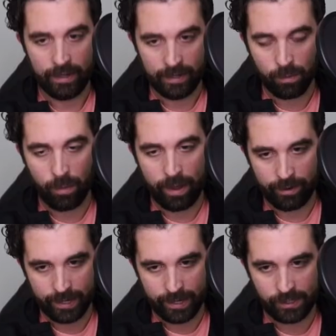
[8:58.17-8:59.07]
like
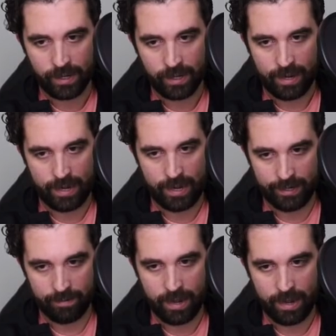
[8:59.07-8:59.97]
whether it's
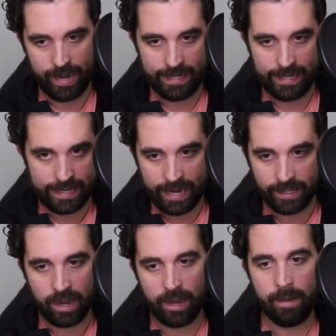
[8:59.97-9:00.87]
a
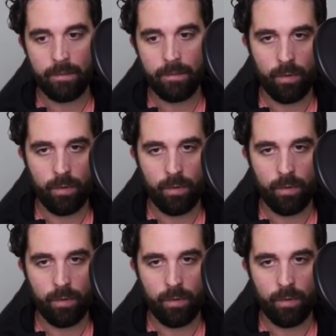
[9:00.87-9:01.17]
daytime